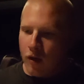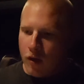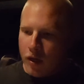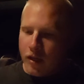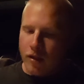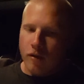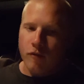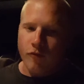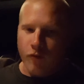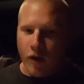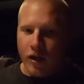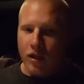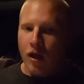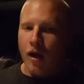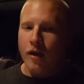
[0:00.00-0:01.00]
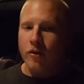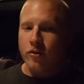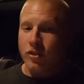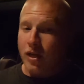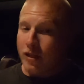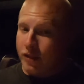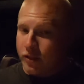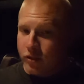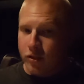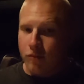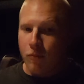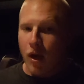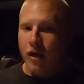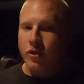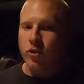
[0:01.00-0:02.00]
In the Freightliners, at least in
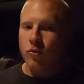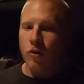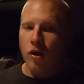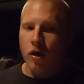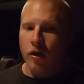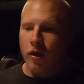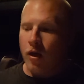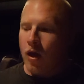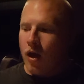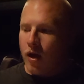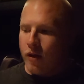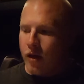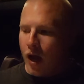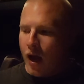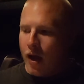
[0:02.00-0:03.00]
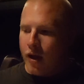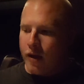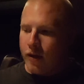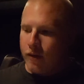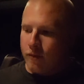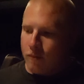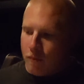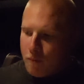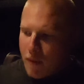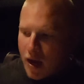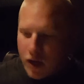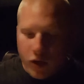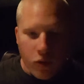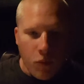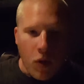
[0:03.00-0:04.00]
my truck,
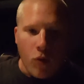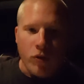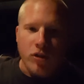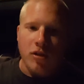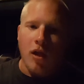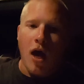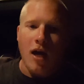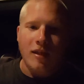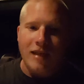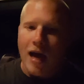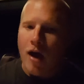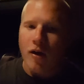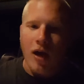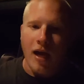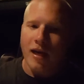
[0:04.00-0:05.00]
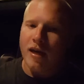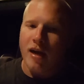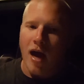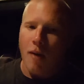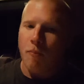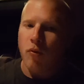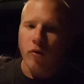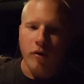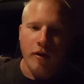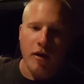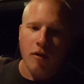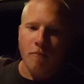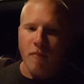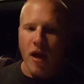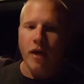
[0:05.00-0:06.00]
manual mode is locked out and I cannot put it
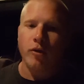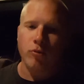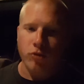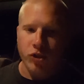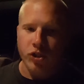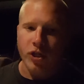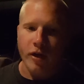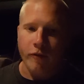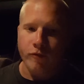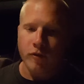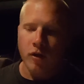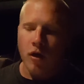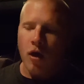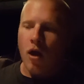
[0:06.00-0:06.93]
into manual shift.